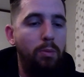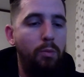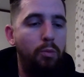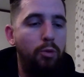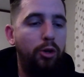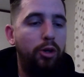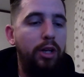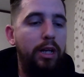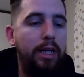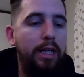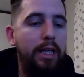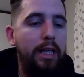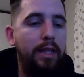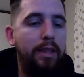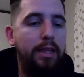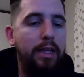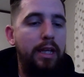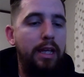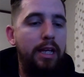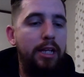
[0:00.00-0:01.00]
We're going to
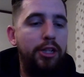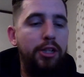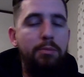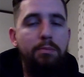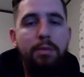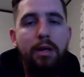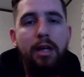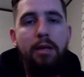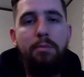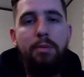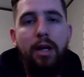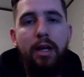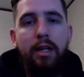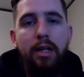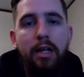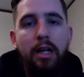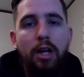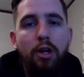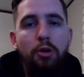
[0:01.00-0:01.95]
get the engine bay painted.